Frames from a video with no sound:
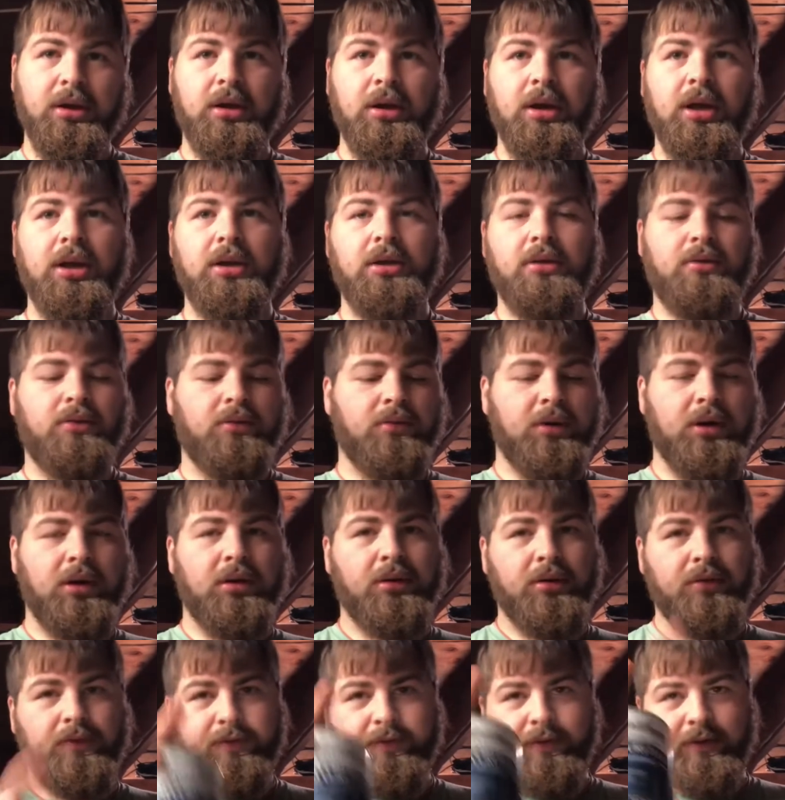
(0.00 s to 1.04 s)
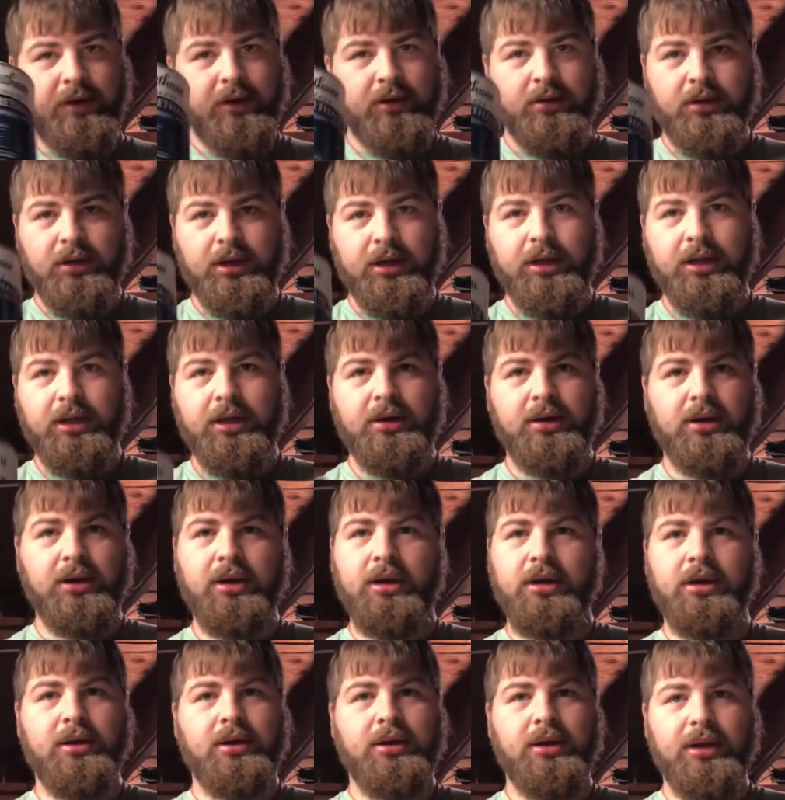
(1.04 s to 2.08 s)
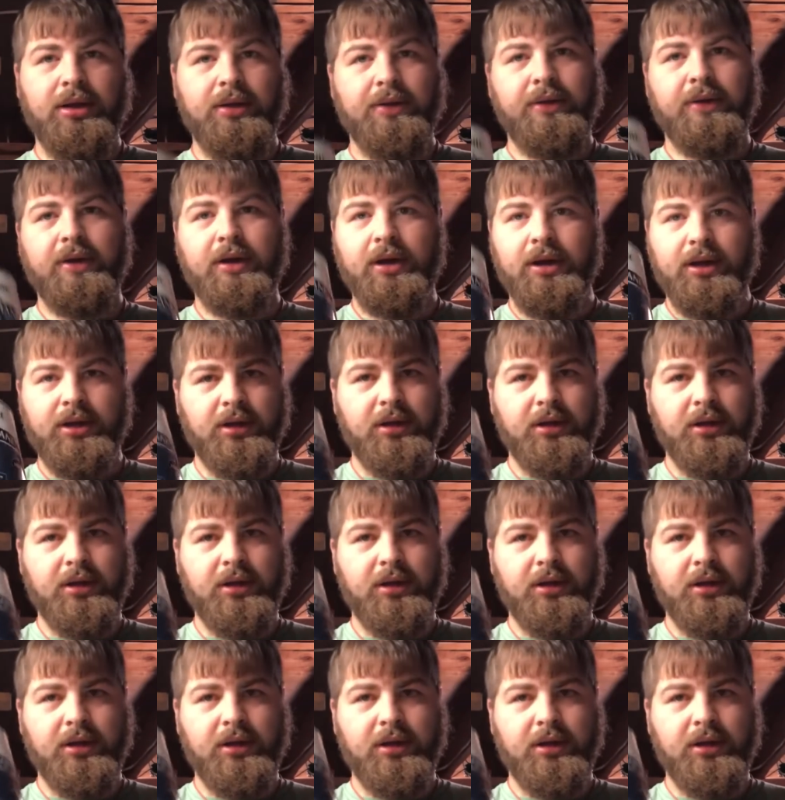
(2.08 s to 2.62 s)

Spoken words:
in a well ventilated area inside,